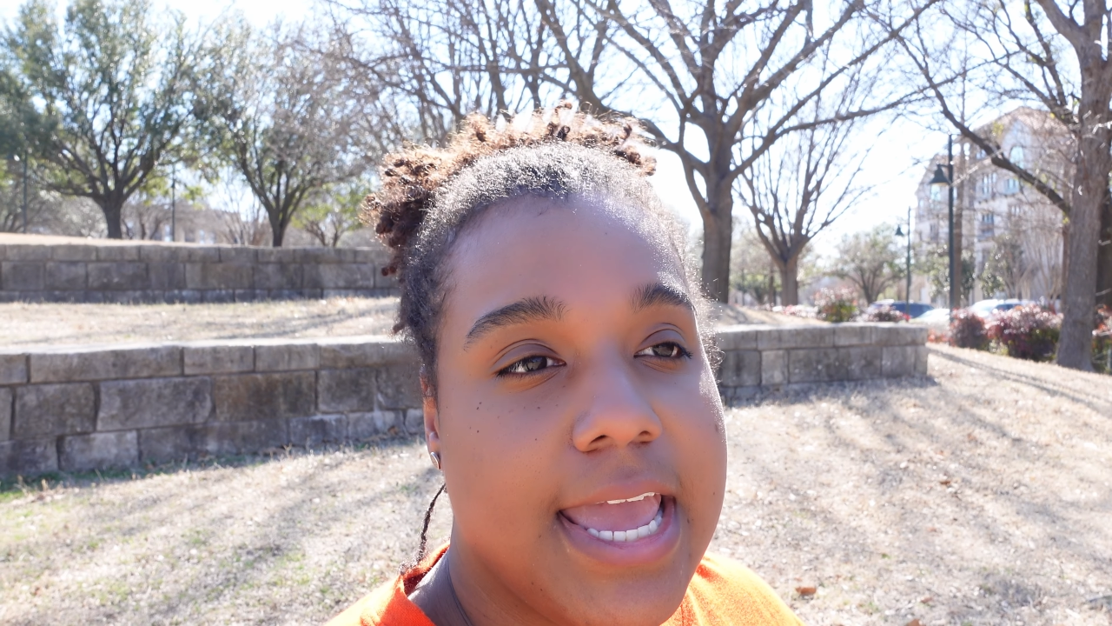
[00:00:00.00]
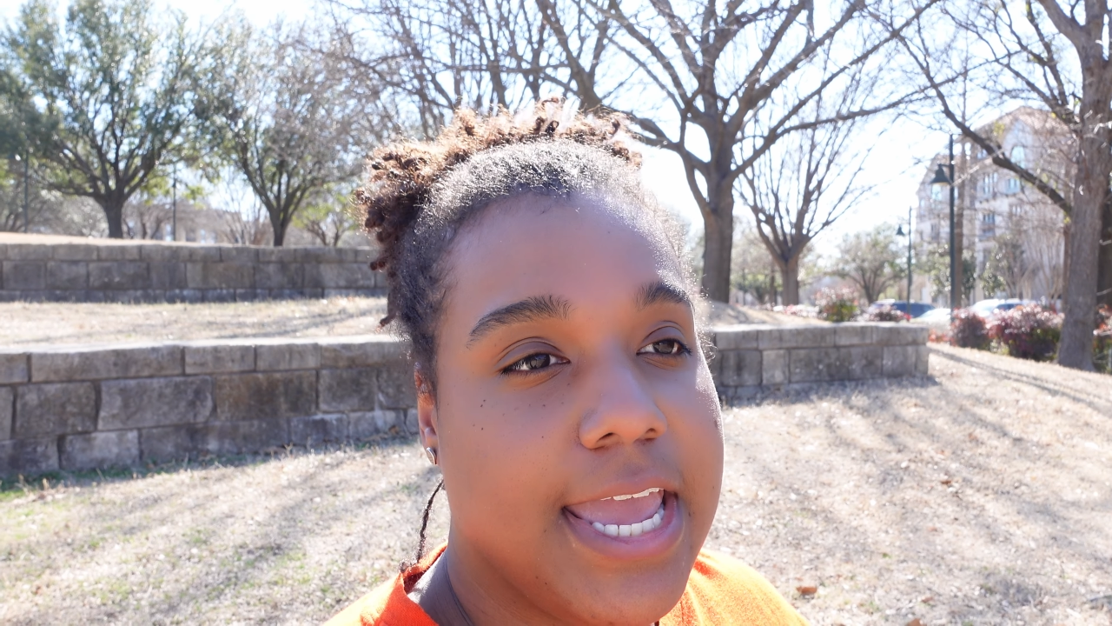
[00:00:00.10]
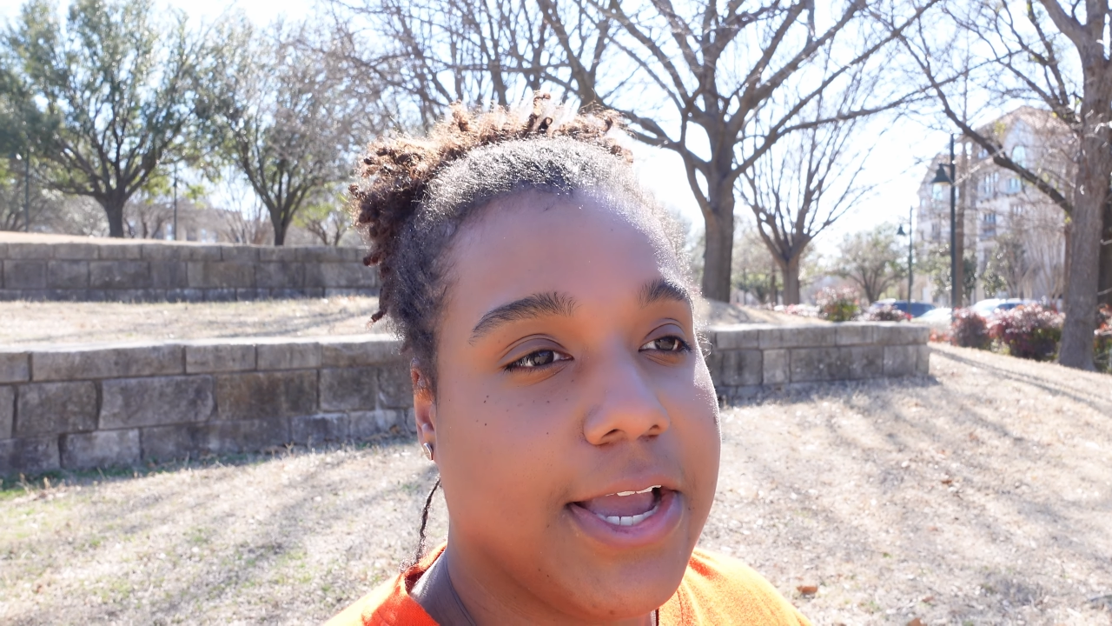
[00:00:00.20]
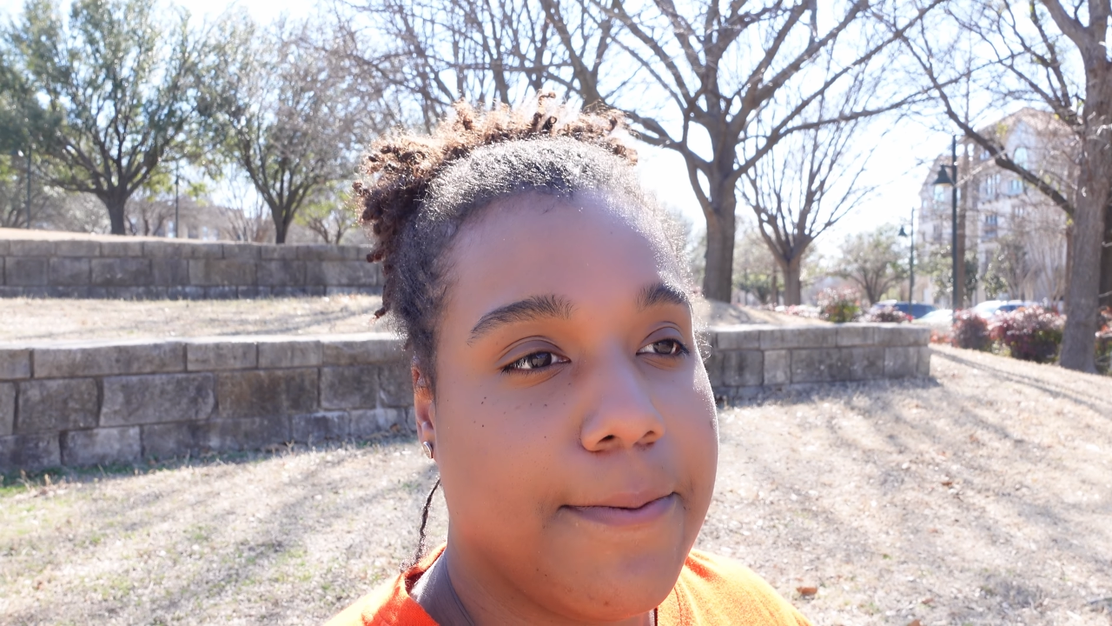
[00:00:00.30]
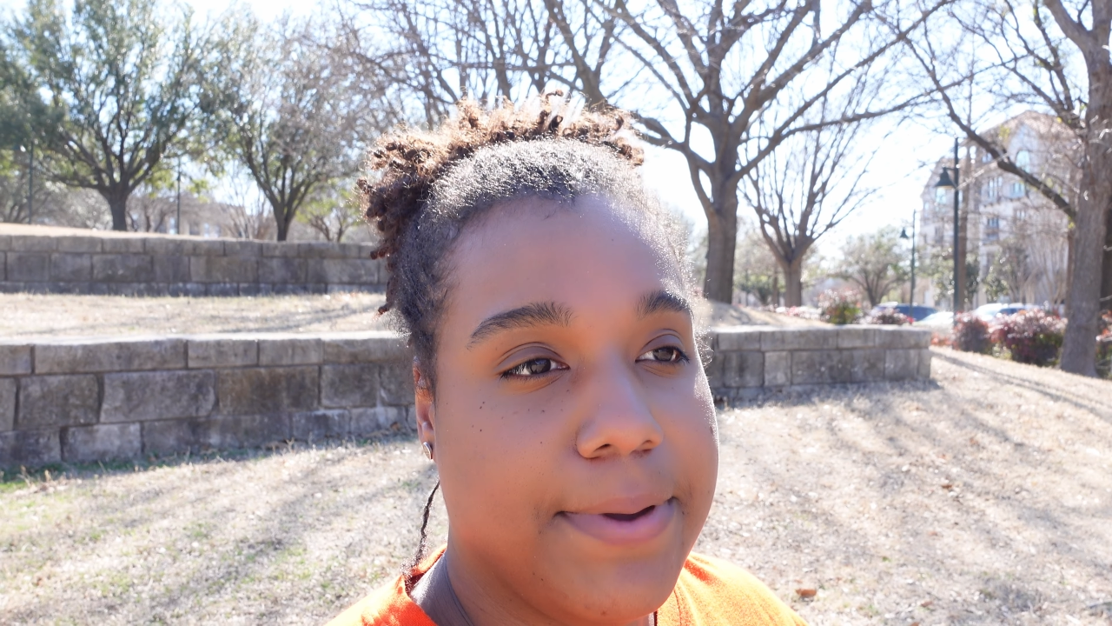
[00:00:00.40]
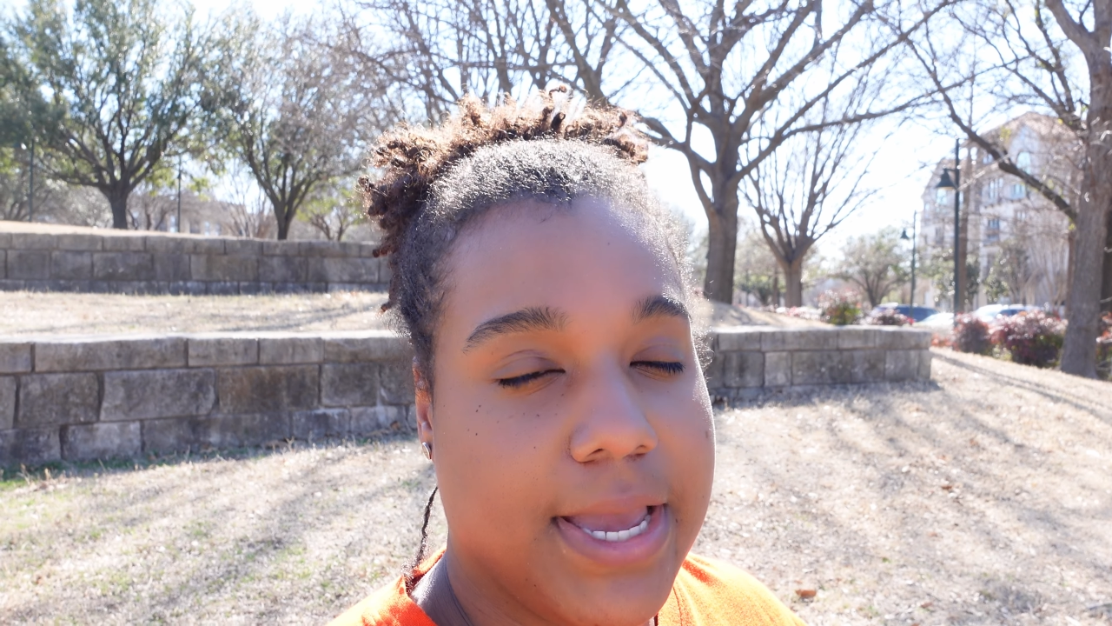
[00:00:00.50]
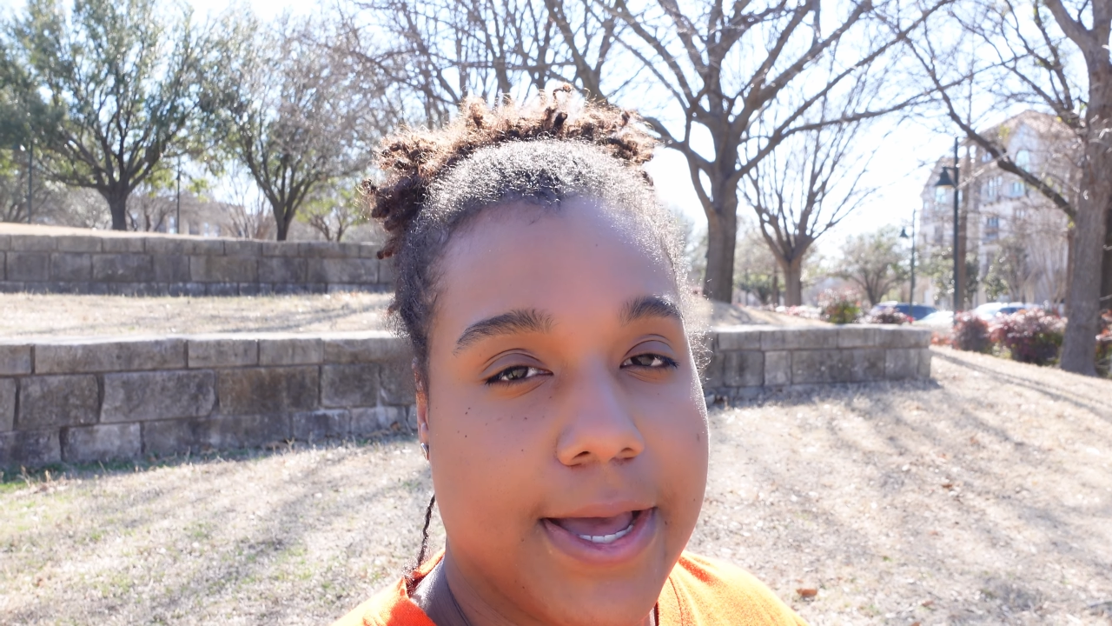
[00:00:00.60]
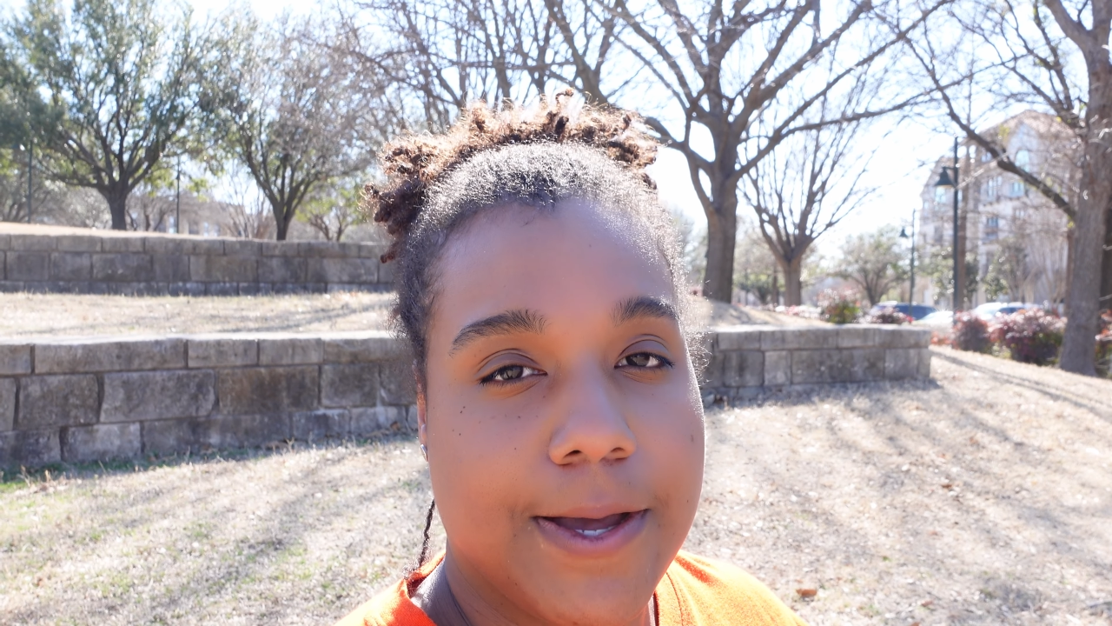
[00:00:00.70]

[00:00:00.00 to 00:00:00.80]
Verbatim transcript: It could be,